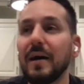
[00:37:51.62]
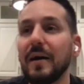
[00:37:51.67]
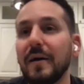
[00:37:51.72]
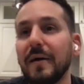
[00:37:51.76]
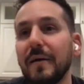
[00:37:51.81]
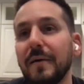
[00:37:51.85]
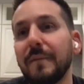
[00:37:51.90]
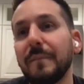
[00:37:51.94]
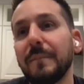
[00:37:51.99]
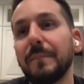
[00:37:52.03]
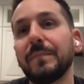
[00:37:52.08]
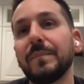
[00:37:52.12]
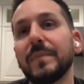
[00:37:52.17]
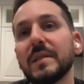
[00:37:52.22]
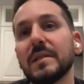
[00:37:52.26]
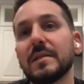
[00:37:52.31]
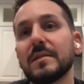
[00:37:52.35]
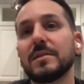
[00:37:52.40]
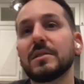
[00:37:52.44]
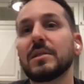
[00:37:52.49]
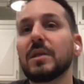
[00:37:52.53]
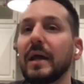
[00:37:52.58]

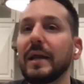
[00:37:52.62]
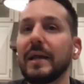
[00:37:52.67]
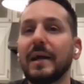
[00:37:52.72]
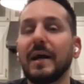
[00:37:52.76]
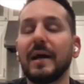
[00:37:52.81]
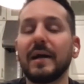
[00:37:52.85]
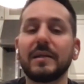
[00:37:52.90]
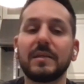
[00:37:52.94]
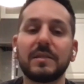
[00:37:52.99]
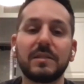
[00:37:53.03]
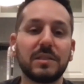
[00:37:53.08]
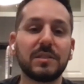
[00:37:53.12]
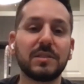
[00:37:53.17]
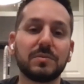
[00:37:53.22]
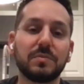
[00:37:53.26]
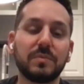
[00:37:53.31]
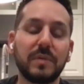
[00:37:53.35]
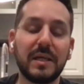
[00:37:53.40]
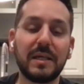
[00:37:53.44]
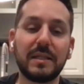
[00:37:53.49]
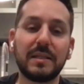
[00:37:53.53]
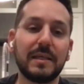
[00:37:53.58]
um, so i kind of
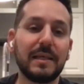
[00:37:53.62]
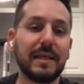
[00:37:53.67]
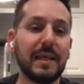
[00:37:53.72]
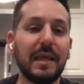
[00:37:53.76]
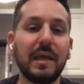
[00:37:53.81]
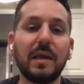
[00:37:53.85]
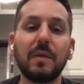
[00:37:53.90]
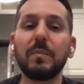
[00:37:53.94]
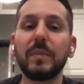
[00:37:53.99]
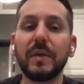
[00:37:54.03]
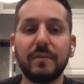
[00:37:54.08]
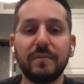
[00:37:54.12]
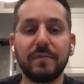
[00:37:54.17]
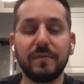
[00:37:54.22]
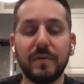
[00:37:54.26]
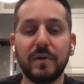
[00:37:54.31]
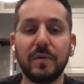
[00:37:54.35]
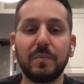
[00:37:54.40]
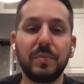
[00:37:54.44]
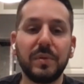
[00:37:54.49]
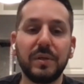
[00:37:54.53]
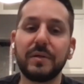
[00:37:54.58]
just ran the gambit
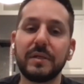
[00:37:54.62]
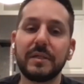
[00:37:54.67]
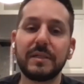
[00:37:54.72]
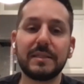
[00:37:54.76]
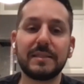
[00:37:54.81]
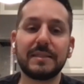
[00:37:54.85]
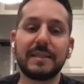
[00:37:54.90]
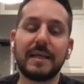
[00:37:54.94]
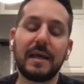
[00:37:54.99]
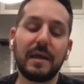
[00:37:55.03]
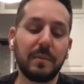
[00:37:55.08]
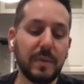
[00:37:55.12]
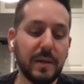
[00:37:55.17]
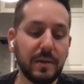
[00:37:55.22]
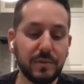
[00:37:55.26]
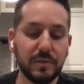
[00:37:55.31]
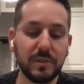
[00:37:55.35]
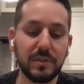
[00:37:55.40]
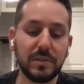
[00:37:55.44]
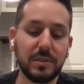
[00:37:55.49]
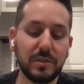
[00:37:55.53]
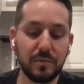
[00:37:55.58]
for a period of time i
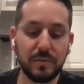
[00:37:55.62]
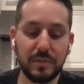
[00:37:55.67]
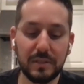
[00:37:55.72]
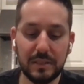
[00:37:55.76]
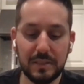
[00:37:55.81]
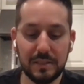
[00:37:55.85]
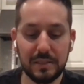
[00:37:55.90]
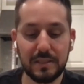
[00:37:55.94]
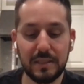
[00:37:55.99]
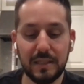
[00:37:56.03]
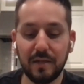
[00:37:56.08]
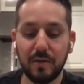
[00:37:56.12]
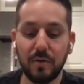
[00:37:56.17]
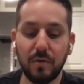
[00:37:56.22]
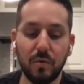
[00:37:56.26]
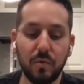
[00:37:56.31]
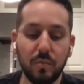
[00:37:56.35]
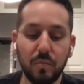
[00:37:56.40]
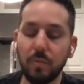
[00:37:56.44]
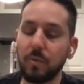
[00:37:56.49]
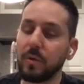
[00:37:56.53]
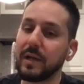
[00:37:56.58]
was doing this like
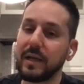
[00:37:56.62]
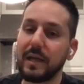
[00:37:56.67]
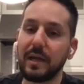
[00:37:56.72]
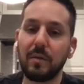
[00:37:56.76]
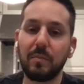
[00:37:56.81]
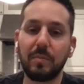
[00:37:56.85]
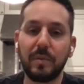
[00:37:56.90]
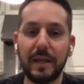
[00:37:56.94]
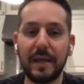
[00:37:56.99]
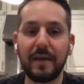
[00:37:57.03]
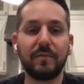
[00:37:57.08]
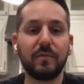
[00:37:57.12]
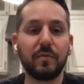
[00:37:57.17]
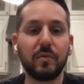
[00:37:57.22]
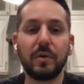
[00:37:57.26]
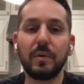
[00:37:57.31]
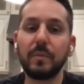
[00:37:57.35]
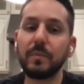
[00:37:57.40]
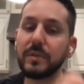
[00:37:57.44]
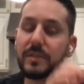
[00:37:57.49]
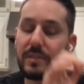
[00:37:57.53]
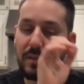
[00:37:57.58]
home workout
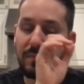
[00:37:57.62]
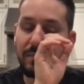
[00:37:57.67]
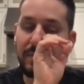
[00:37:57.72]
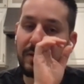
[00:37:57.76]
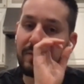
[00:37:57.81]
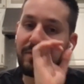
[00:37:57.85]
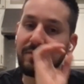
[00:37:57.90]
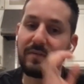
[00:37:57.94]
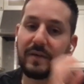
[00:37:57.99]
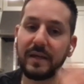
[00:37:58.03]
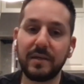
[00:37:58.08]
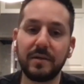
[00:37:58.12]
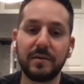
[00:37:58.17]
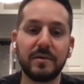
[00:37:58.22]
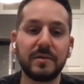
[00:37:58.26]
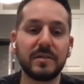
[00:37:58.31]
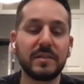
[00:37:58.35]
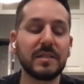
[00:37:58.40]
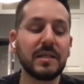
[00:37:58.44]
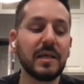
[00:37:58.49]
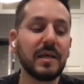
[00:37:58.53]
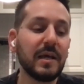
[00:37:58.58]
platform with some of the
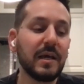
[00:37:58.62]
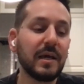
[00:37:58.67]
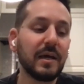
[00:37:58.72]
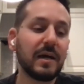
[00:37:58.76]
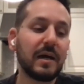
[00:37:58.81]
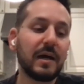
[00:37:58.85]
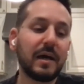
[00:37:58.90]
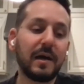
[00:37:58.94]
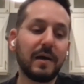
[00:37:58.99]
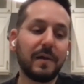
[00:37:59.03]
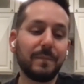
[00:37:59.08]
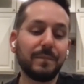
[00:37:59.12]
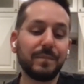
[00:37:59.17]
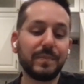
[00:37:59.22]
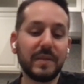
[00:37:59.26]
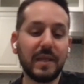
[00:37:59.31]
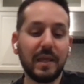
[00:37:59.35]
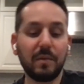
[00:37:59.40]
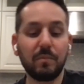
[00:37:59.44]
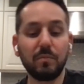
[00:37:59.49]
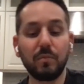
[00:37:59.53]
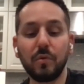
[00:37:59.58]
fighters
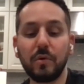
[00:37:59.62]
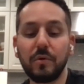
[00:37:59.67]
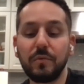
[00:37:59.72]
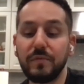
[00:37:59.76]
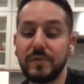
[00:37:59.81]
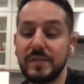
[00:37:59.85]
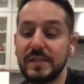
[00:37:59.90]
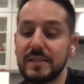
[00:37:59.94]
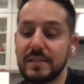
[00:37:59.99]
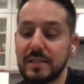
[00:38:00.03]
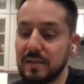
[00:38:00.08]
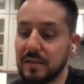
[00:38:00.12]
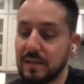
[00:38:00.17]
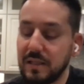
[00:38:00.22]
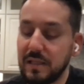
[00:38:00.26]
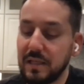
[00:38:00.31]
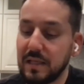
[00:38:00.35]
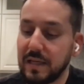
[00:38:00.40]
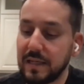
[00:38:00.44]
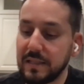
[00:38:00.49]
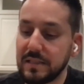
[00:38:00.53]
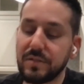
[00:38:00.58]
um, and more
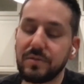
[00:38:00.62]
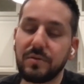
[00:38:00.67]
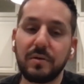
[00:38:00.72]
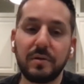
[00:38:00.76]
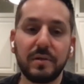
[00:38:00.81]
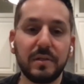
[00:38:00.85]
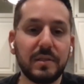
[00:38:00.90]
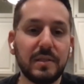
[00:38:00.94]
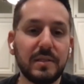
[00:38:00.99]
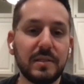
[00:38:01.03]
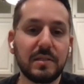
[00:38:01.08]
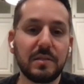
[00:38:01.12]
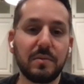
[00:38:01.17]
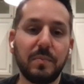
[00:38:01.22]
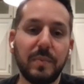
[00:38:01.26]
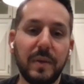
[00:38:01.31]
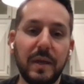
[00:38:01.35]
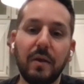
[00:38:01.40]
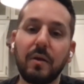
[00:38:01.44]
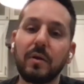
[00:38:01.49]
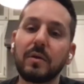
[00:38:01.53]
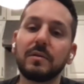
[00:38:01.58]
recently i started this
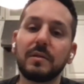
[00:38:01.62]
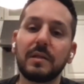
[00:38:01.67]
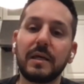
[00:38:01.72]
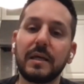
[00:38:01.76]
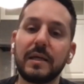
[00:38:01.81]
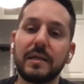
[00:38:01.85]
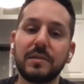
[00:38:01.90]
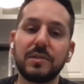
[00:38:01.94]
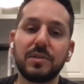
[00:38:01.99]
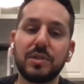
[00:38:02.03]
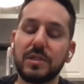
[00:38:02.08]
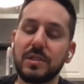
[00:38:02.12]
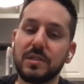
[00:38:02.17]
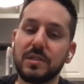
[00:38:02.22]
apparel line